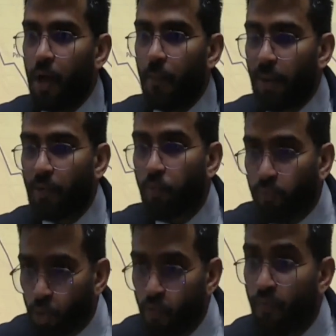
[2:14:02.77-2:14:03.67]
but
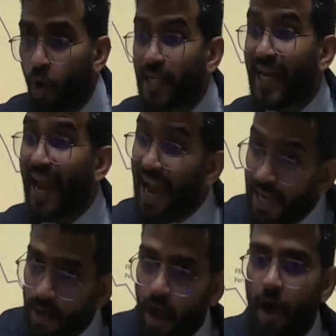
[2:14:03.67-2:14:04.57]
to what
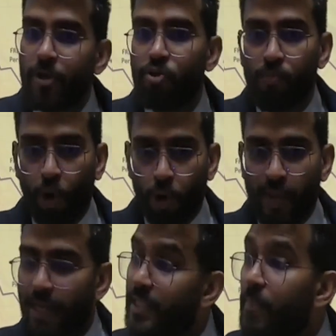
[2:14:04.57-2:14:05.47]
end are you
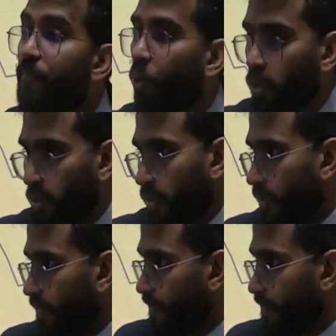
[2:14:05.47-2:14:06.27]
borrowing is important.